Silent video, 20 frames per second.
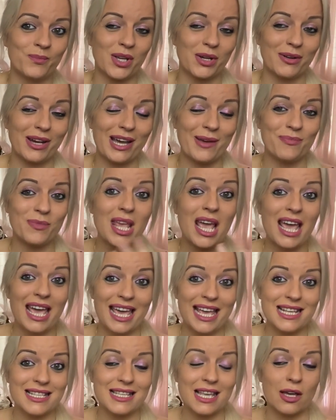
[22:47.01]
All right,
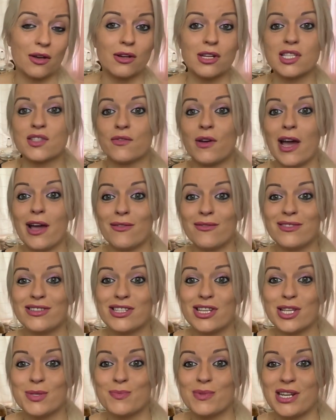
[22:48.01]
he's sitting on his throne,
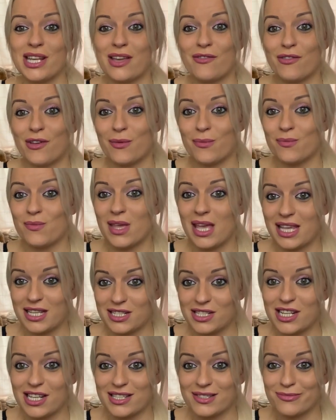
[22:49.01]
she's beneath him,
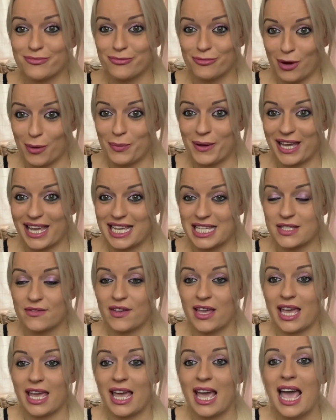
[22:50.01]
she's rubbing his
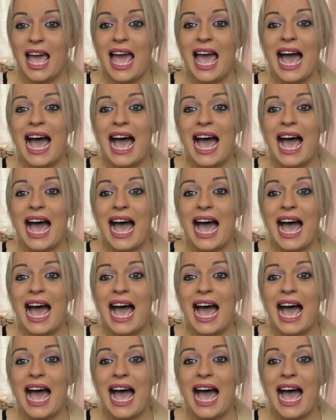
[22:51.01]
feet.